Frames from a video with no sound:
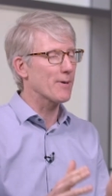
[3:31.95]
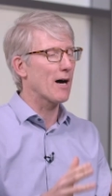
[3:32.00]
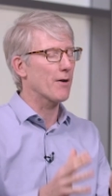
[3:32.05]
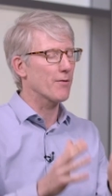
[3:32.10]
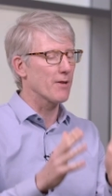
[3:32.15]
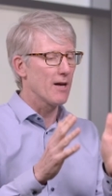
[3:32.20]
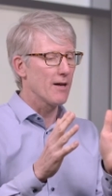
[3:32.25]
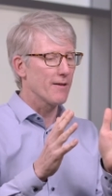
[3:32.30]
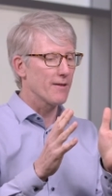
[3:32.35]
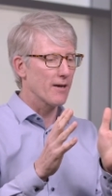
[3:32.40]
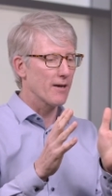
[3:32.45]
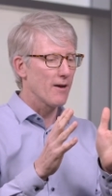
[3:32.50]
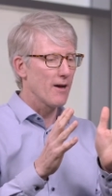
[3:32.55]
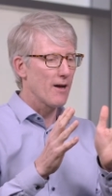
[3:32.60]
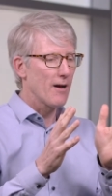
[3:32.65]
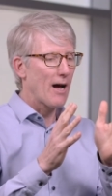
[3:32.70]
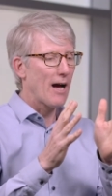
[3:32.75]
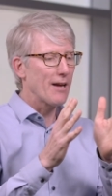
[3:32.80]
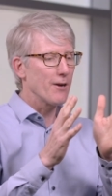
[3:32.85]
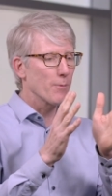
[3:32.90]
about
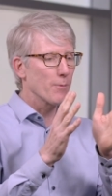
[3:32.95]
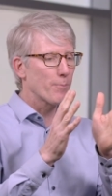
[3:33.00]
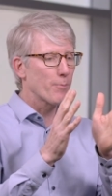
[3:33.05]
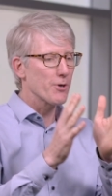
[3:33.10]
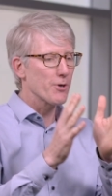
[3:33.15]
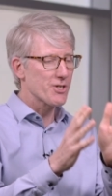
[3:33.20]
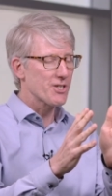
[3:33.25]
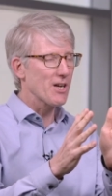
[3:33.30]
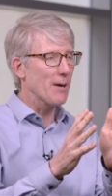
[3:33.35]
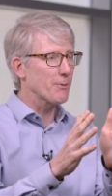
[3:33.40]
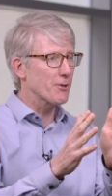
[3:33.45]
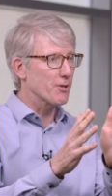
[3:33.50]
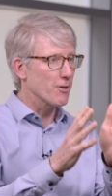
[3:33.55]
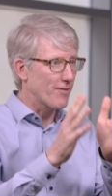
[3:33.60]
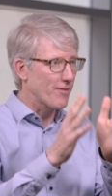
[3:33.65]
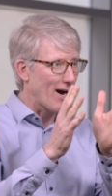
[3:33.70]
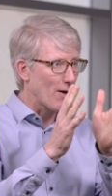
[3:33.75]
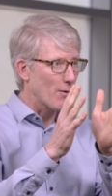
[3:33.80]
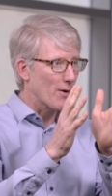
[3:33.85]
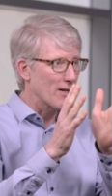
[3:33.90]
your perception
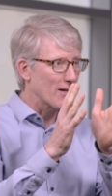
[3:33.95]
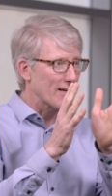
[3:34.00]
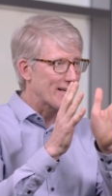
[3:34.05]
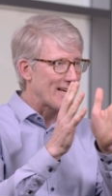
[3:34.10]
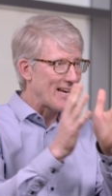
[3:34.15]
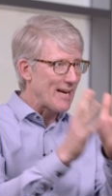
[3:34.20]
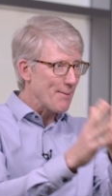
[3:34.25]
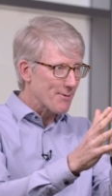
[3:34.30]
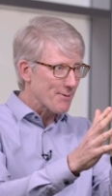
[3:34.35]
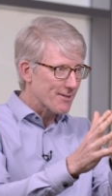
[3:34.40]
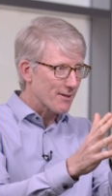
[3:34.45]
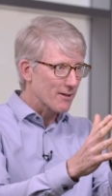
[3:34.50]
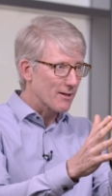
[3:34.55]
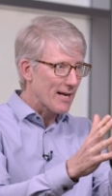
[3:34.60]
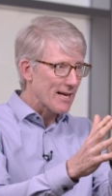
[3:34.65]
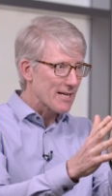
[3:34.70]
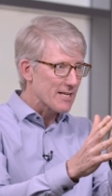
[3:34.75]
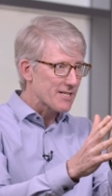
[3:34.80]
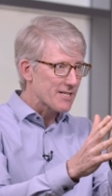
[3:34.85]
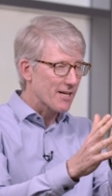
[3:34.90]
of how it keeps the
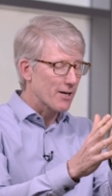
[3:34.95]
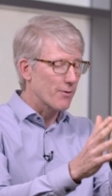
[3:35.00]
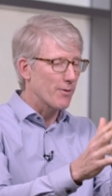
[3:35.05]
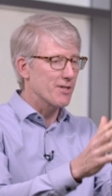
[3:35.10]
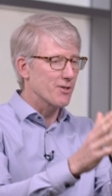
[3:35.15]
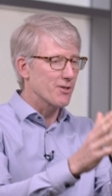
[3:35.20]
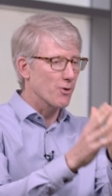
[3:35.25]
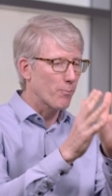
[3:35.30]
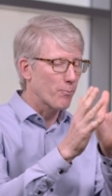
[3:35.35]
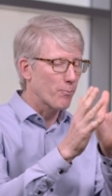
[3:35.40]
lane centering.